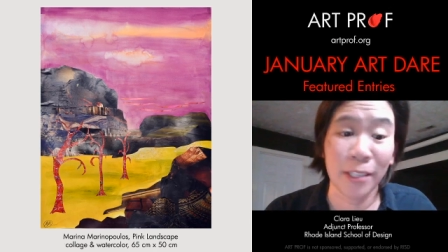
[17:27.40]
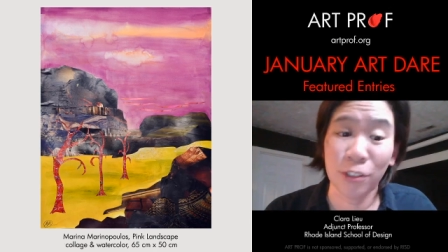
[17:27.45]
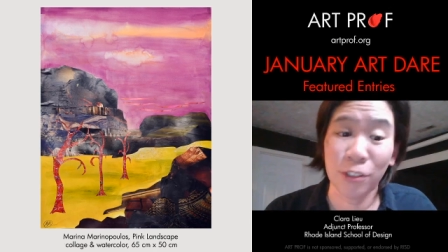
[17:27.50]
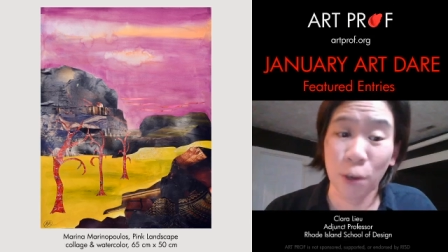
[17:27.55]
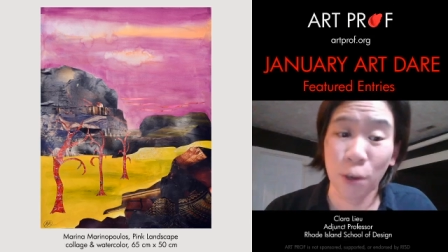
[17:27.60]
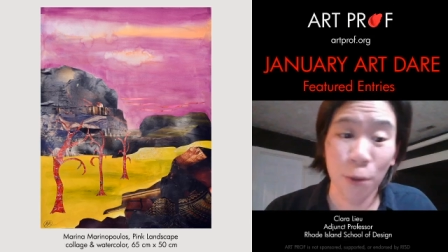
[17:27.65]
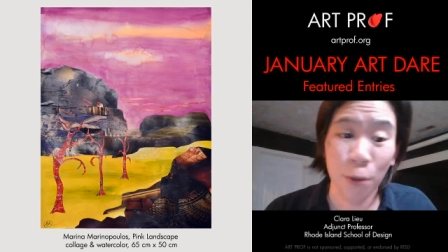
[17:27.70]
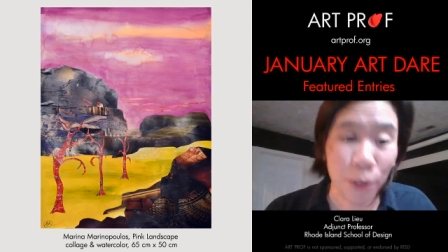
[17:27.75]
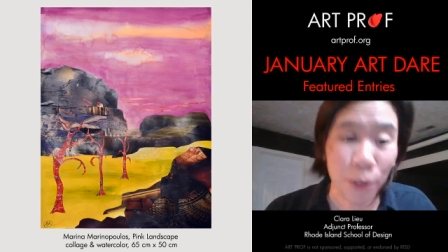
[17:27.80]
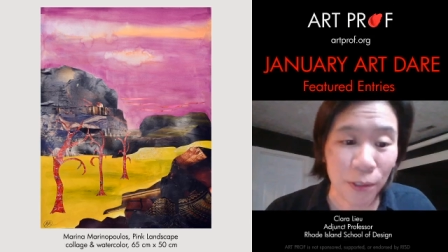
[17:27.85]

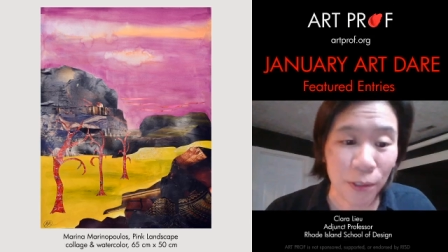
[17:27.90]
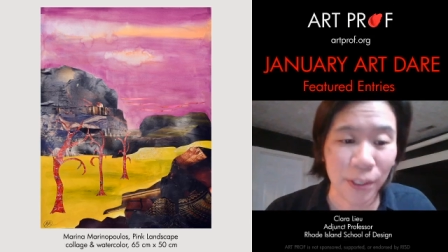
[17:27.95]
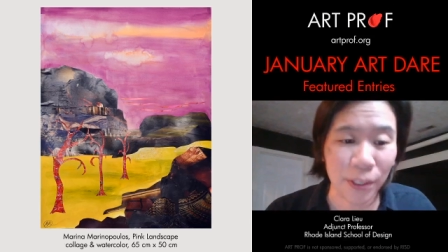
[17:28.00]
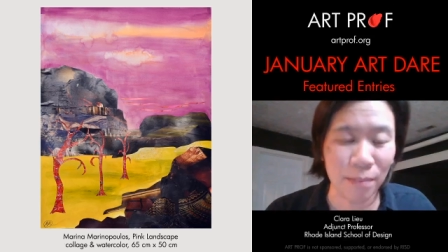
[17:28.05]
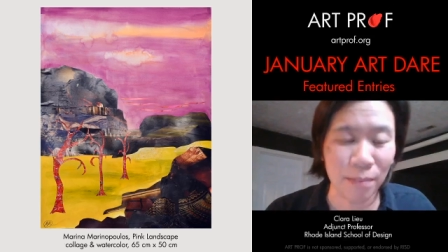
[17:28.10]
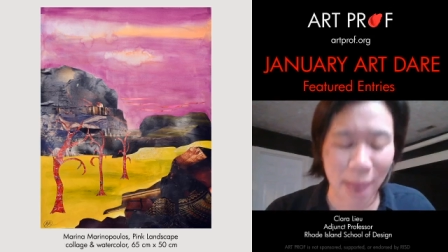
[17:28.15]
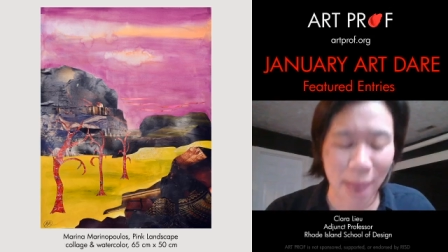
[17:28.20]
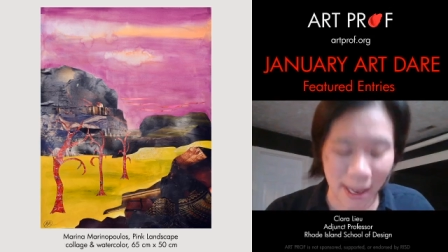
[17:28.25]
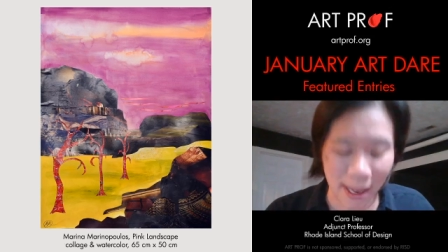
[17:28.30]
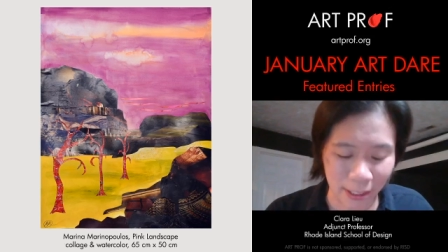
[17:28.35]
totally
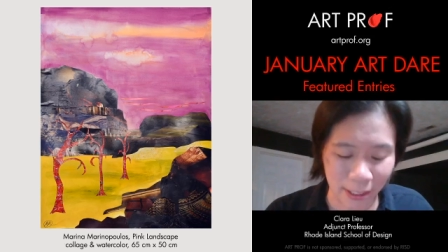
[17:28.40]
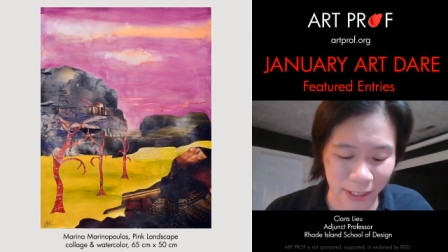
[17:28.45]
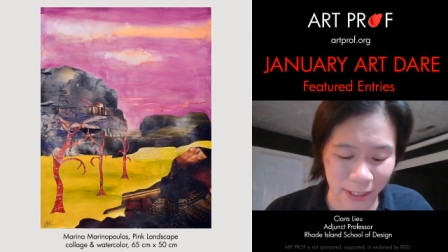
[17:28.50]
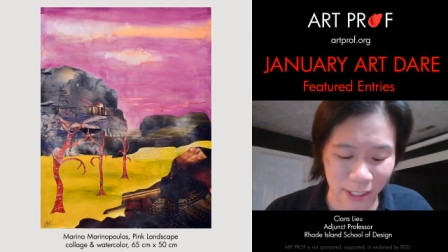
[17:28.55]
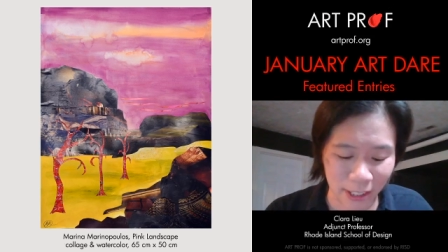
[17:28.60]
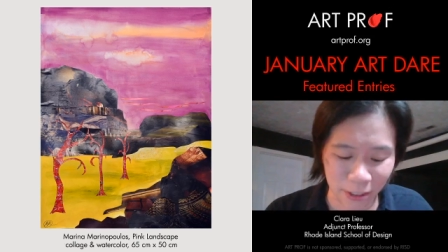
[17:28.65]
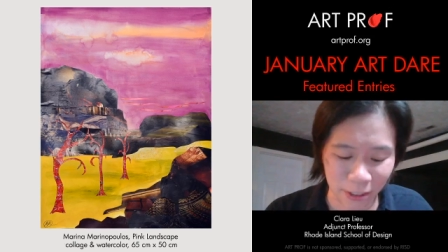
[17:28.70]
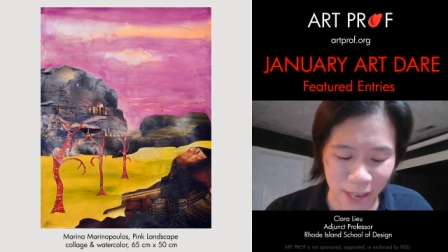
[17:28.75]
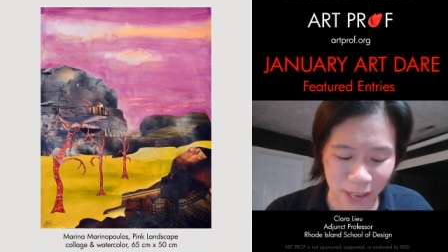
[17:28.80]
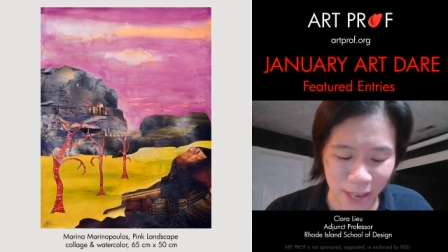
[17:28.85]

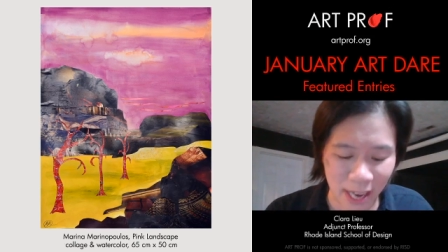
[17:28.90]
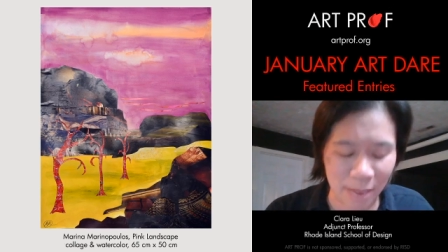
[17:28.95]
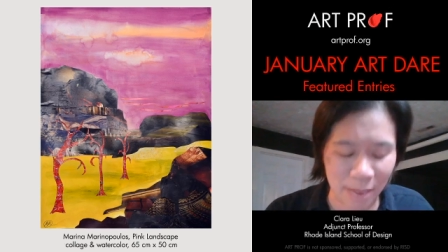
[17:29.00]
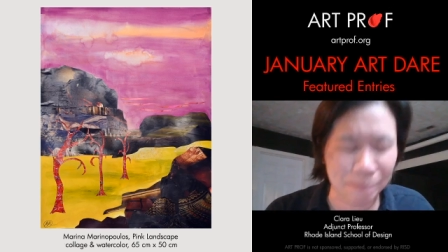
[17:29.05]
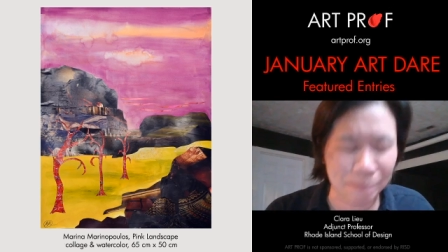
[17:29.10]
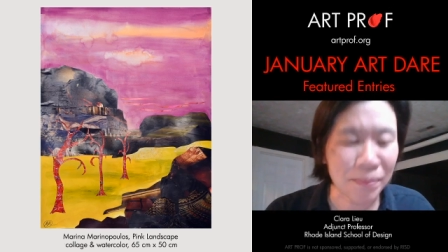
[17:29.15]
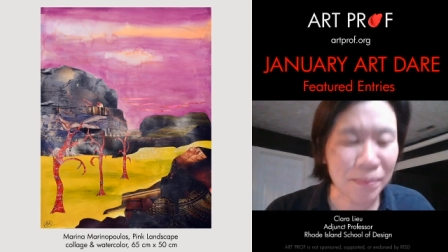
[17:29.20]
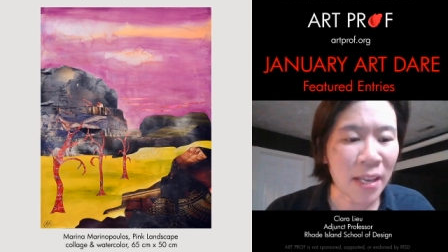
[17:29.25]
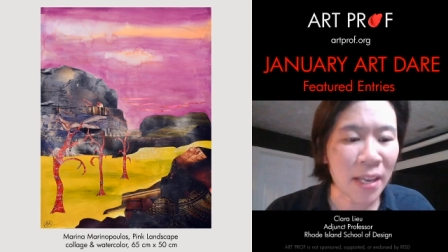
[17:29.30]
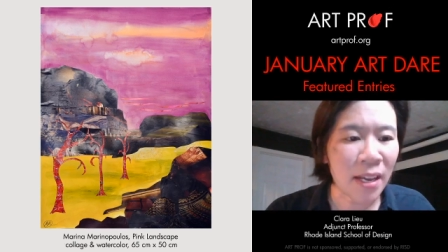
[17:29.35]
mangling your
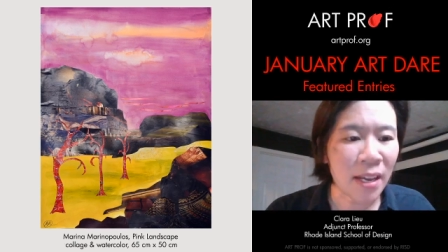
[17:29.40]
name.